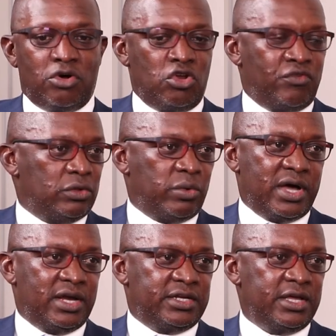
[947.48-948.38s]
all over the
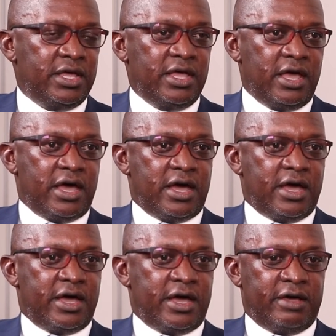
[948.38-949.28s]
world,
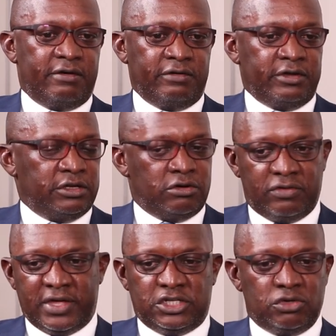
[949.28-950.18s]
uh, you
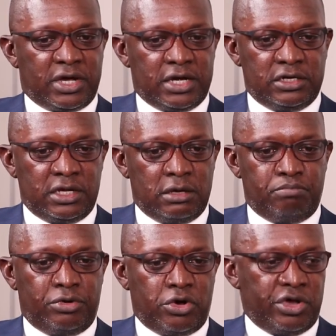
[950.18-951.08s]
know, that you can
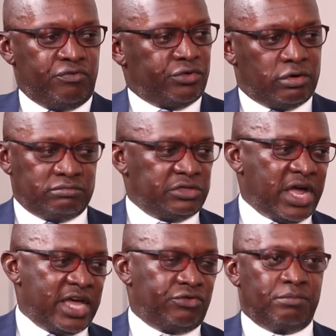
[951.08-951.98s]
employ from
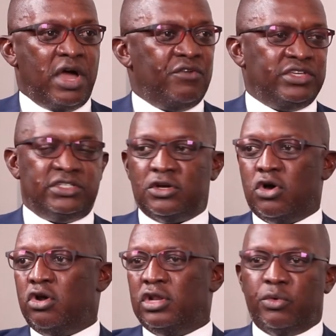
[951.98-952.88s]
right from harvesting
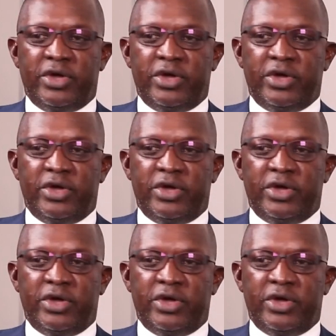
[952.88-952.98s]
all the